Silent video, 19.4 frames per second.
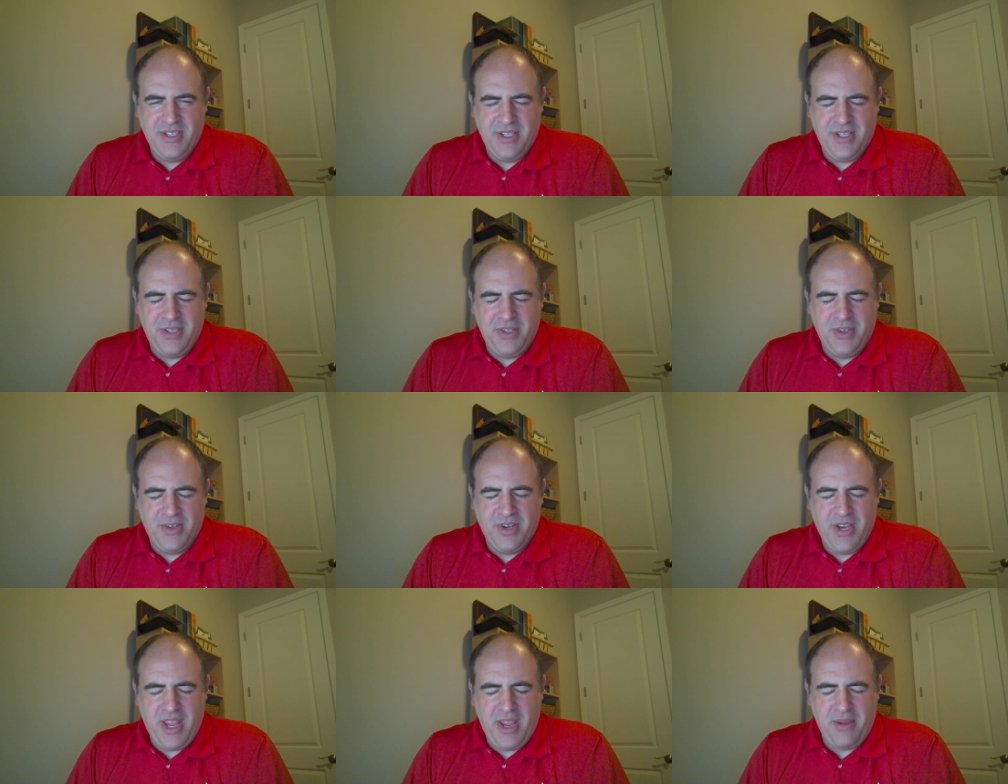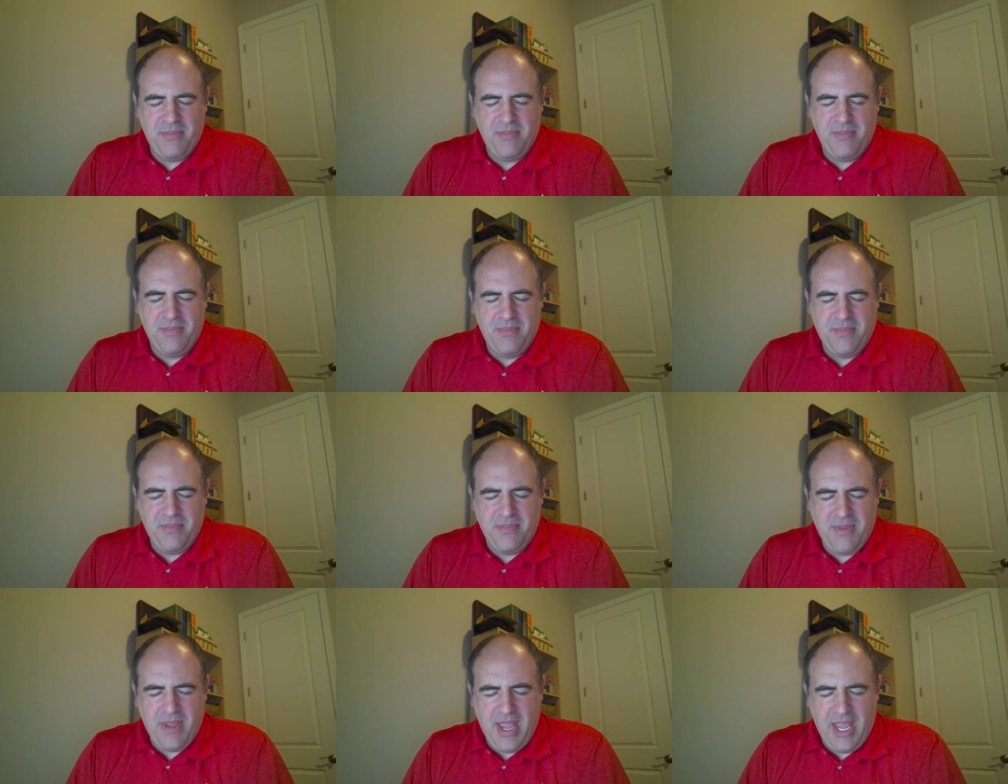In your name,
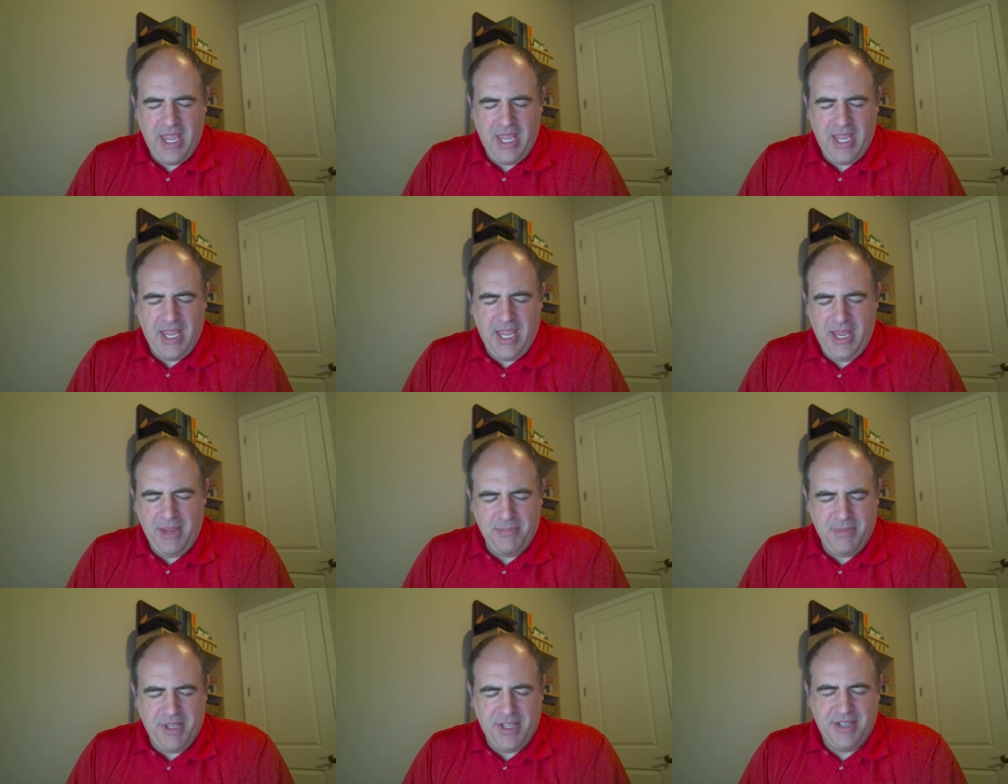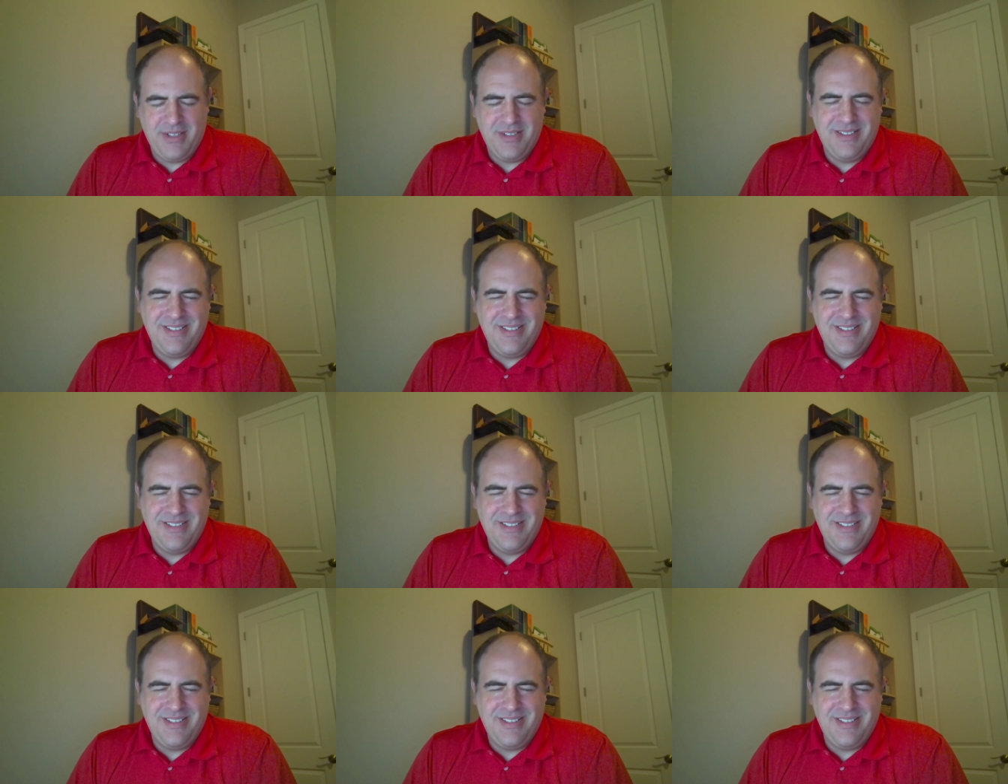amen.